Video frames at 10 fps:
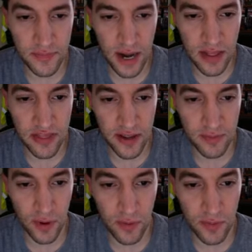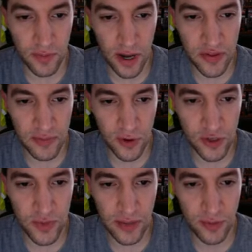I think
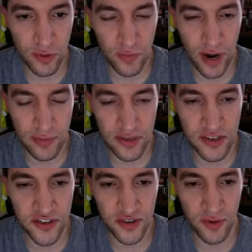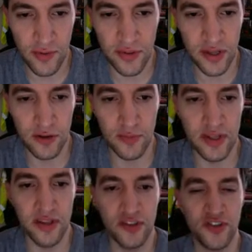most people will probably disagree with you. I
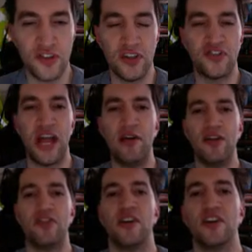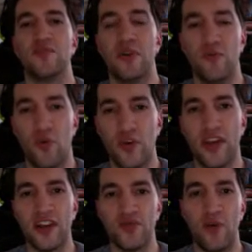mean, this Allie thing has been
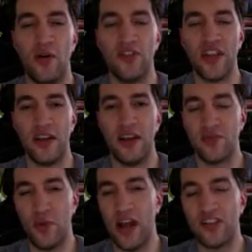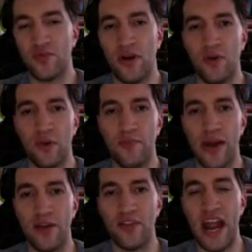working as well or
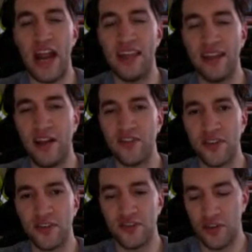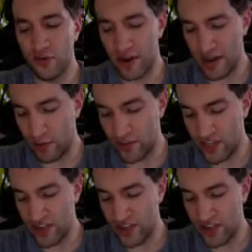better than anything else on the show right now, and she's